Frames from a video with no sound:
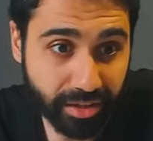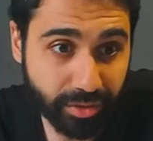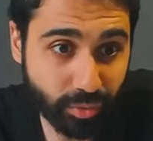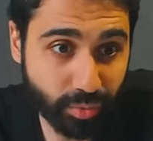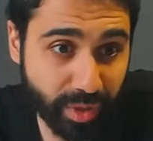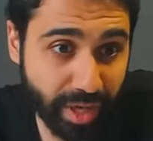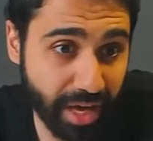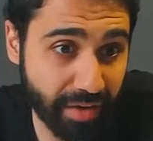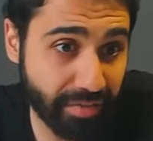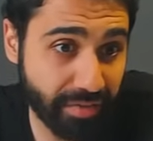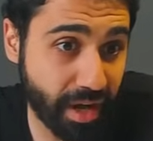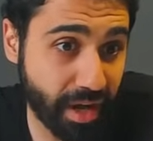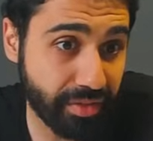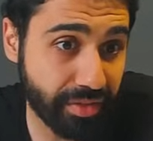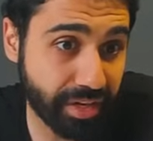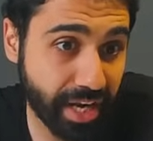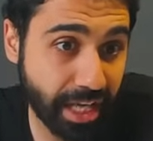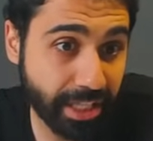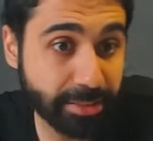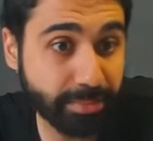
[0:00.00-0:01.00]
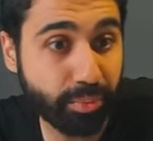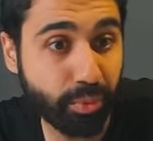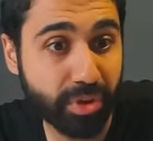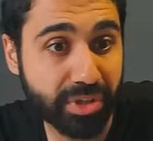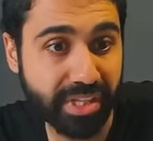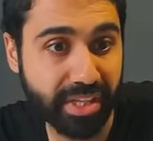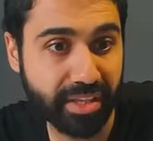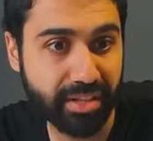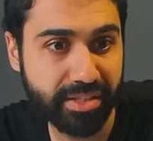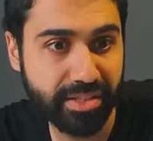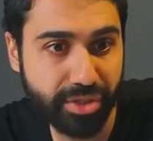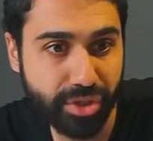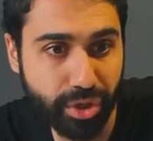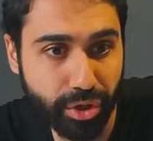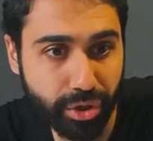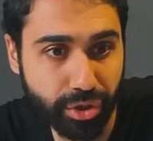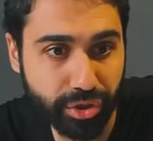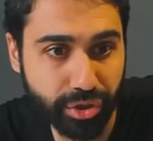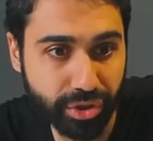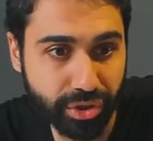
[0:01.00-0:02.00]
we have other endpoints like the
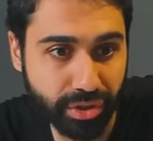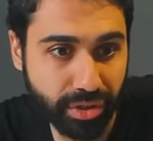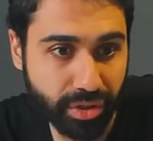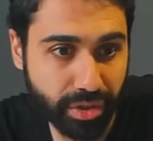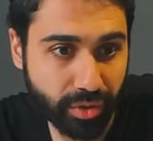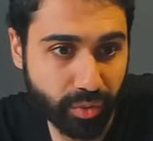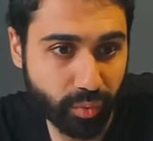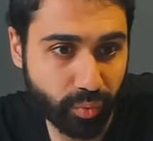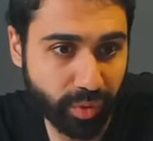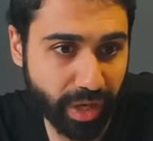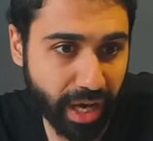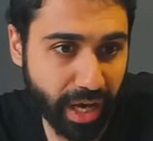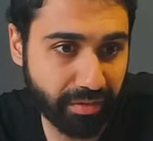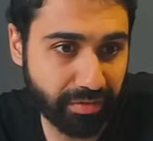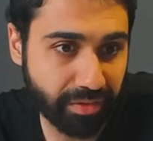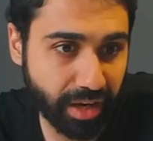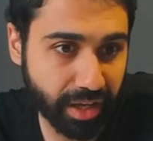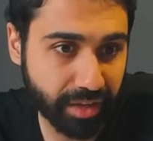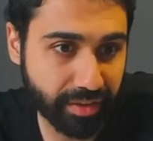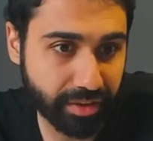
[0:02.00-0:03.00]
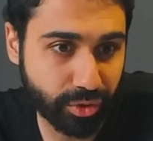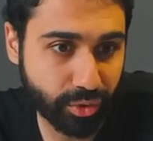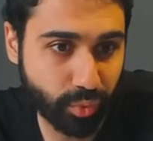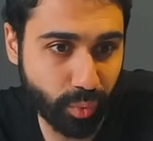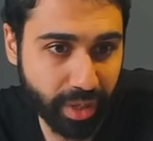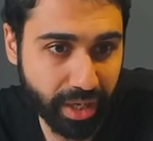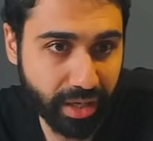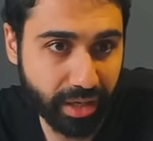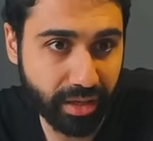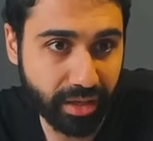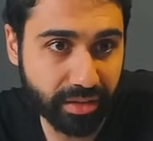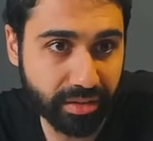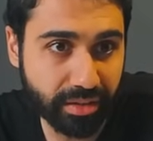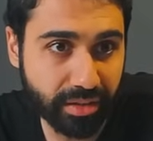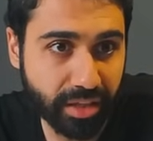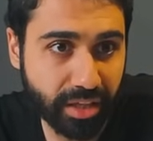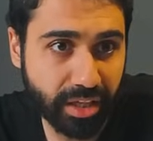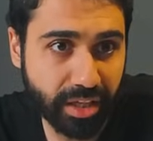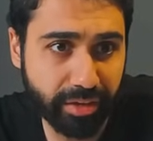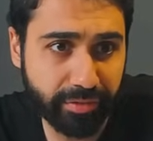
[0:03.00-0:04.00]
search. We have like the tweet.
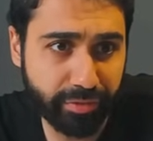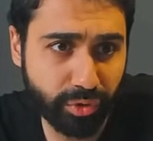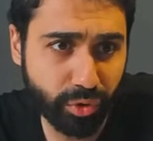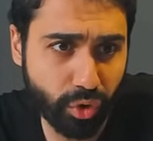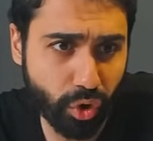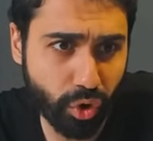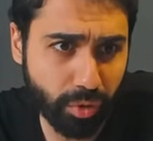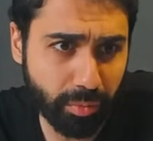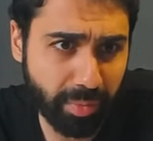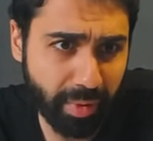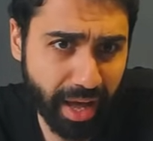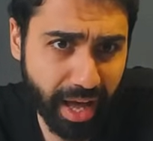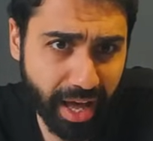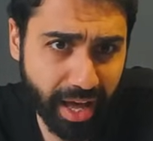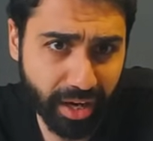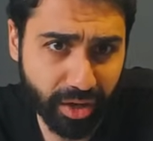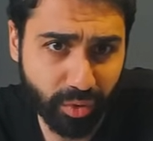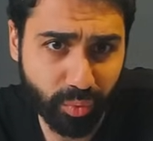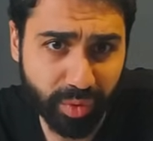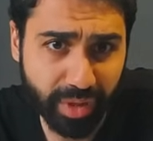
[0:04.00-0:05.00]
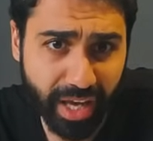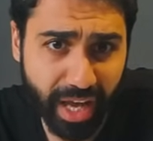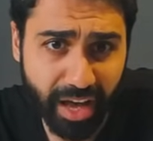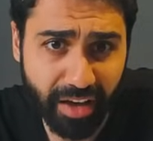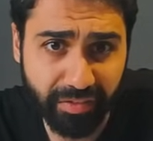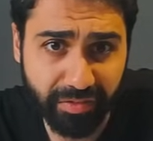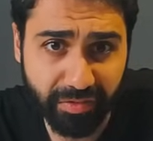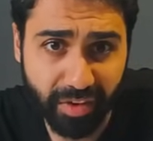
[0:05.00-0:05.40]
If you go back, we have